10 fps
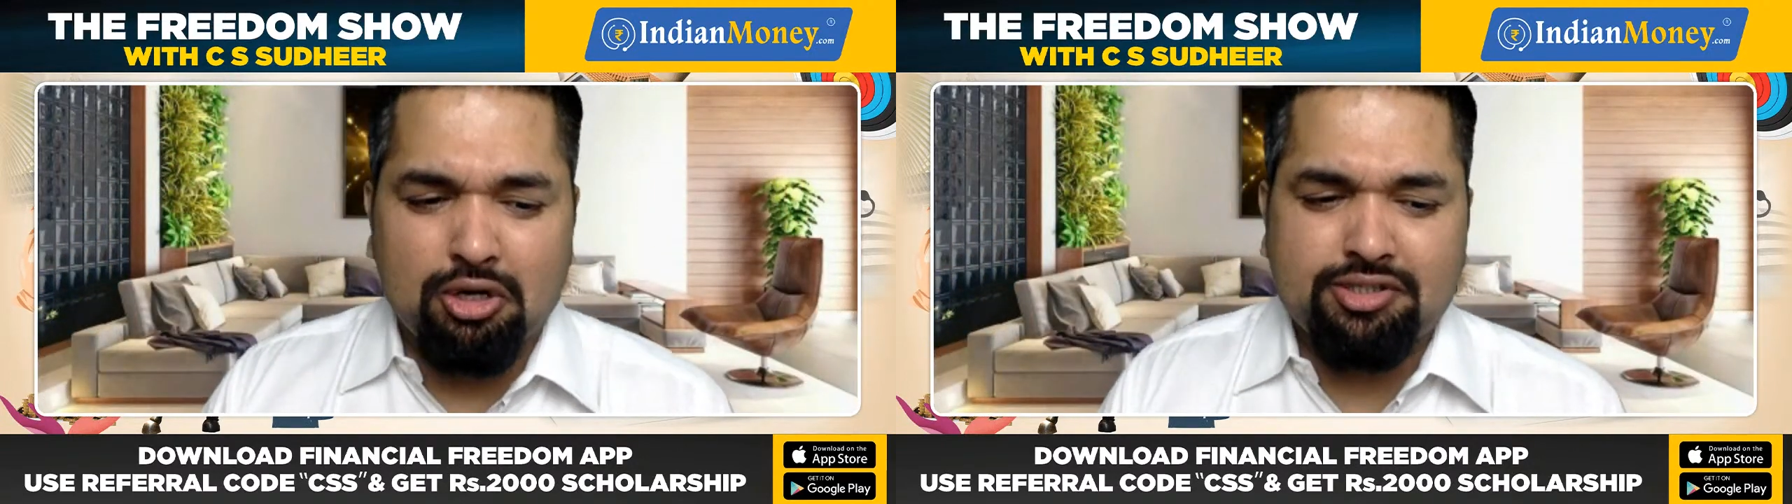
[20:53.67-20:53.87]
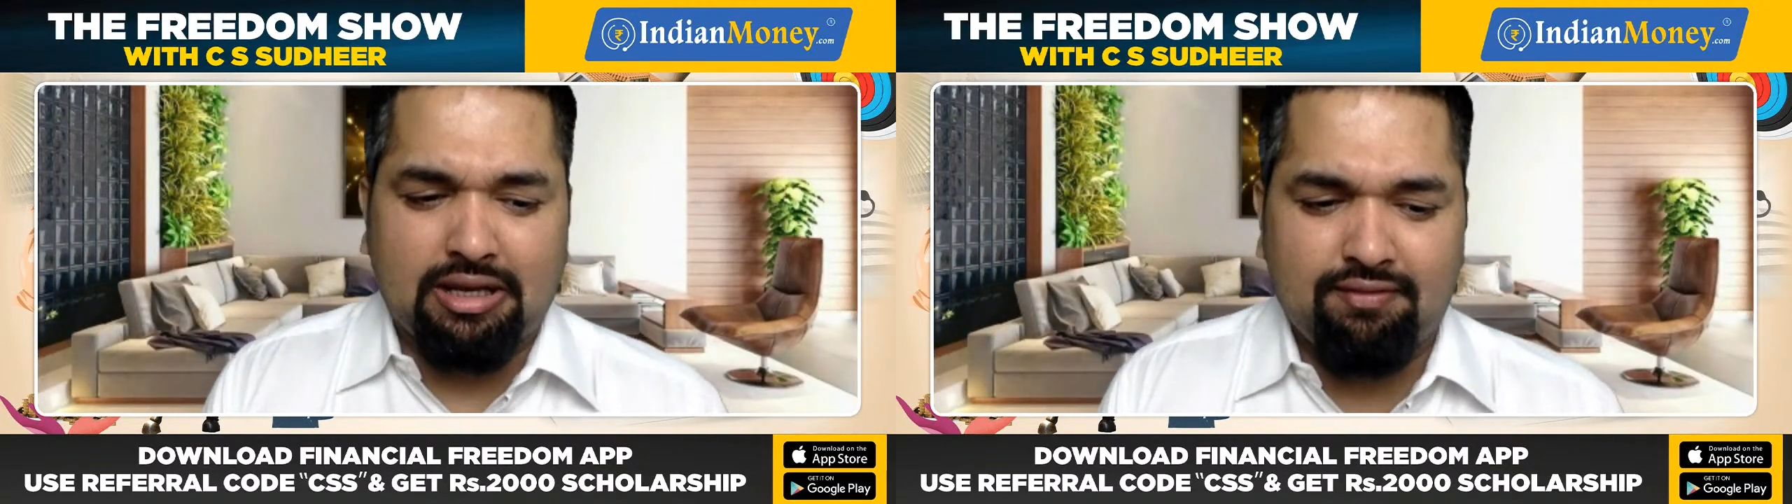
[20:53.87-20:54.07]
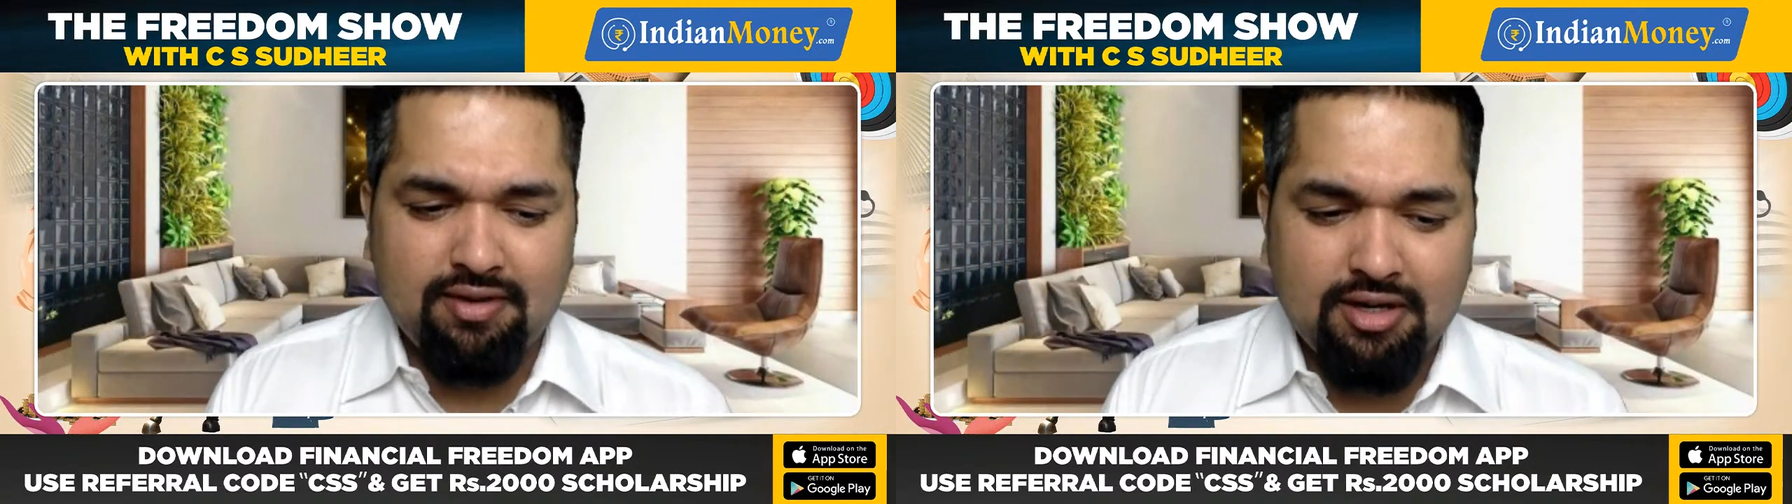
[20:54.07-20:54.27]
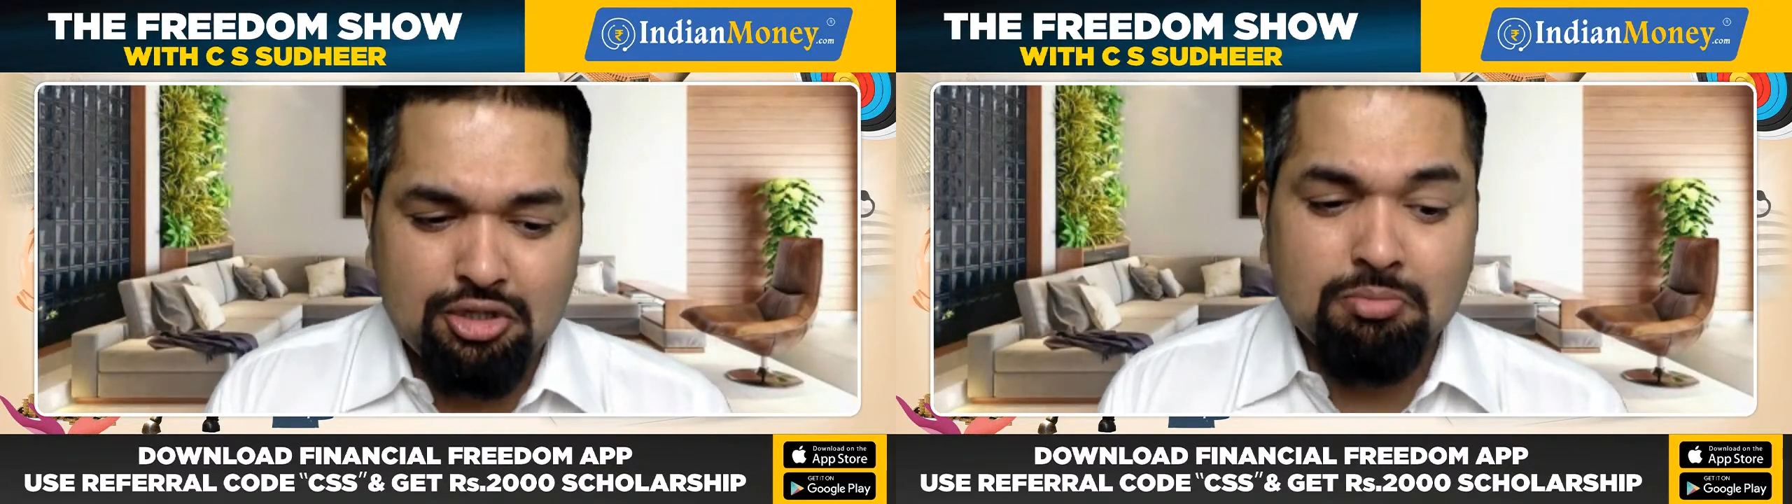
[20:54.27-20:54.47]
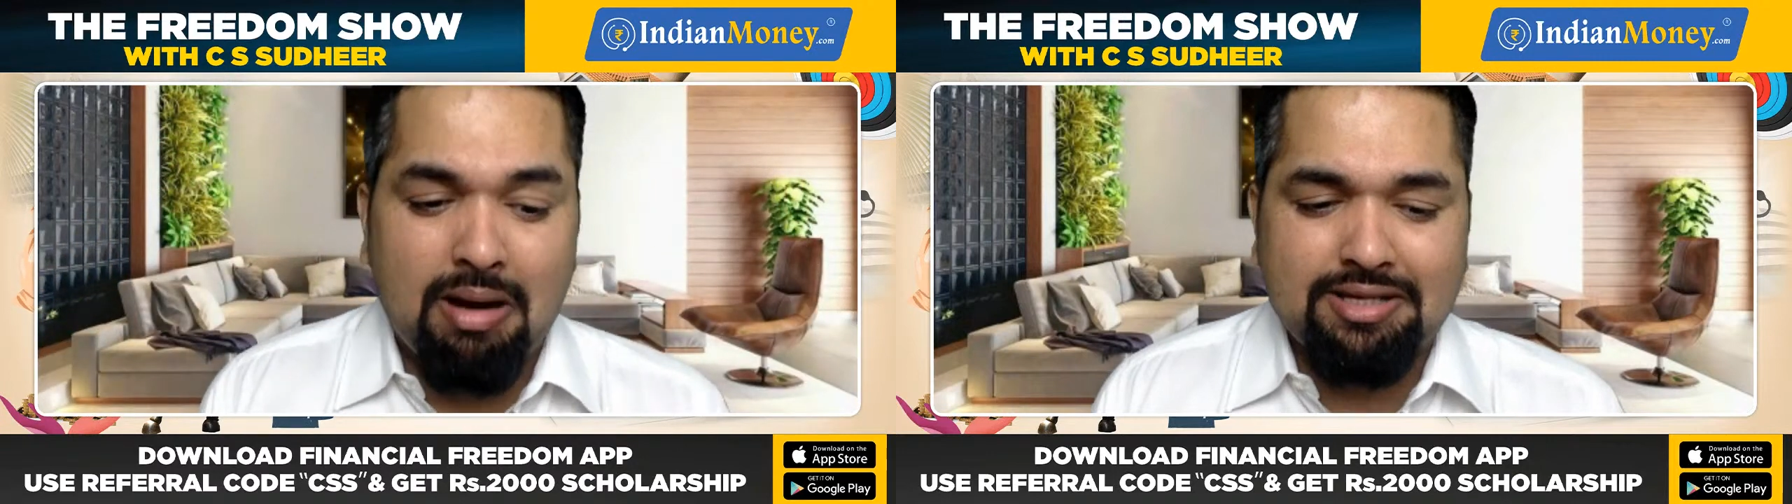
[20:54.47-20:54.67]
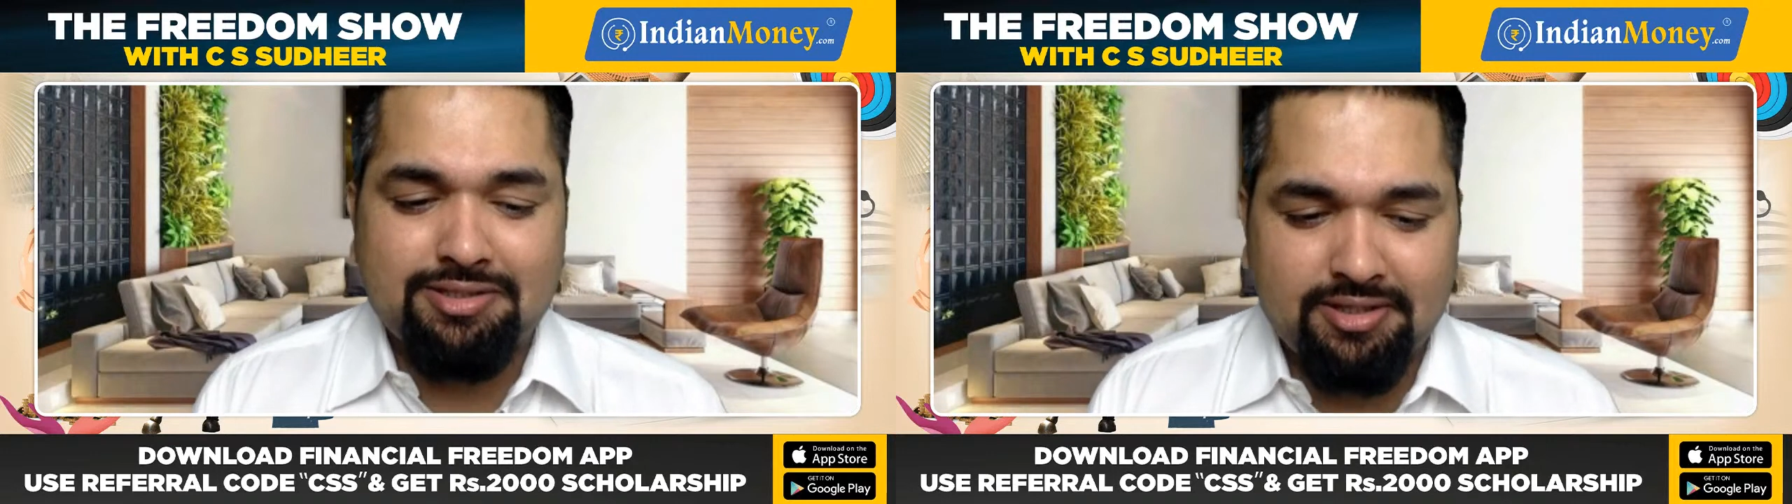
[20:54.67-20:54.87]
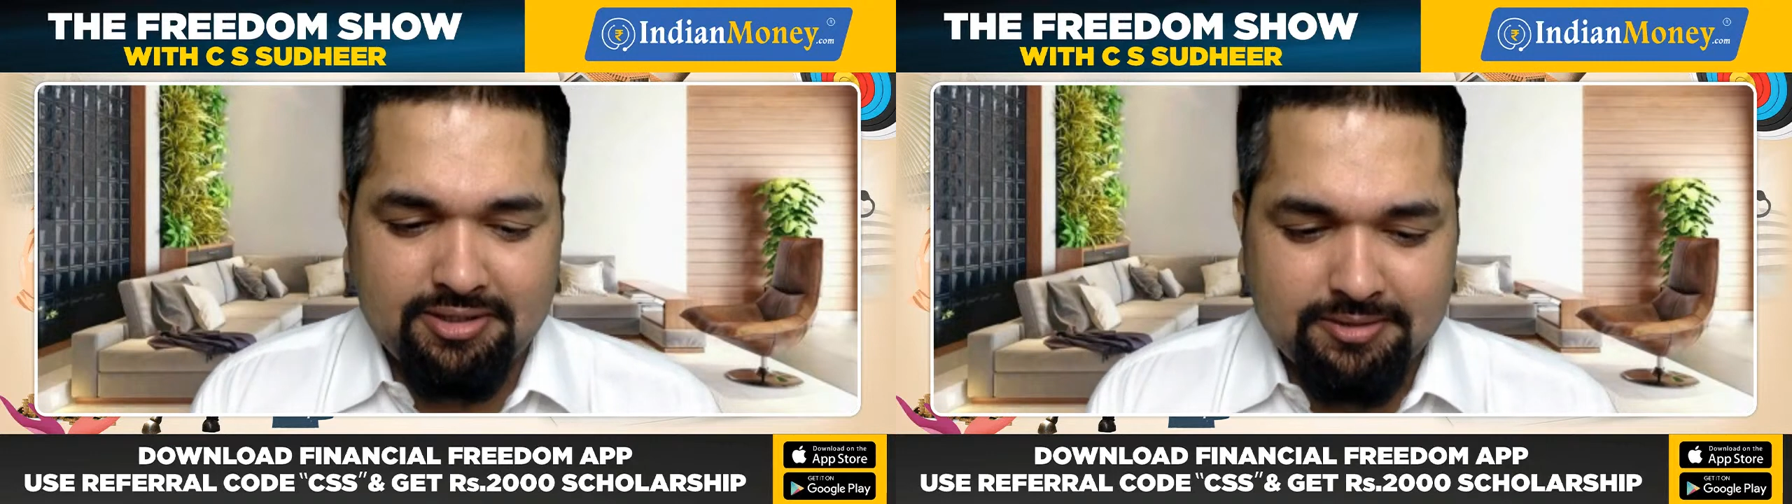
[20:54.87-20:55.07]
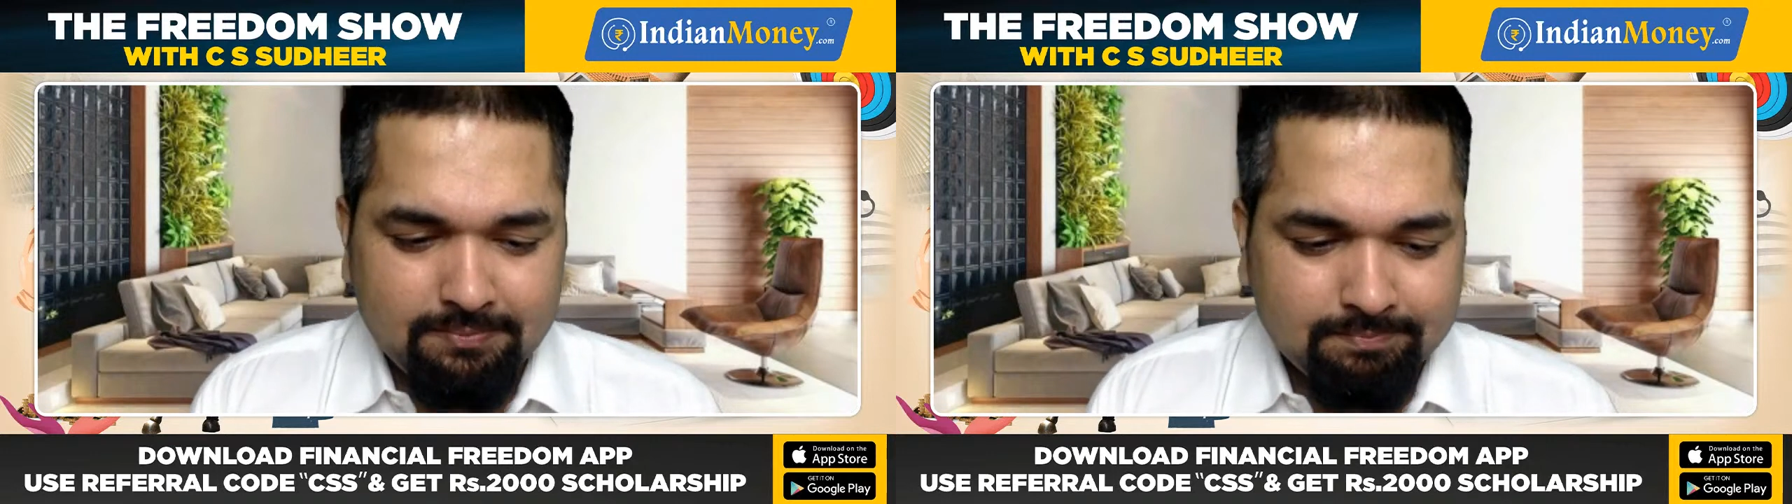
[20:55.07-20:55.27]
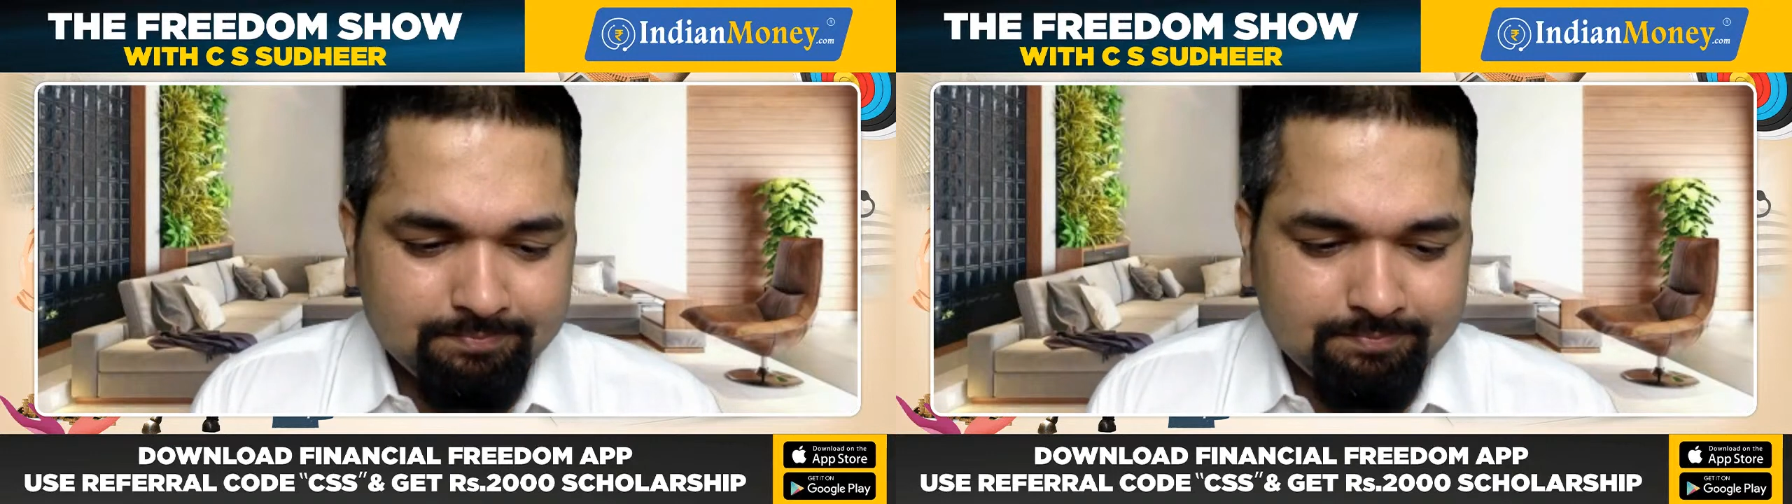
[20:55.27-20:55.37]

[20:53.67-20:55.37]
yourself to master it.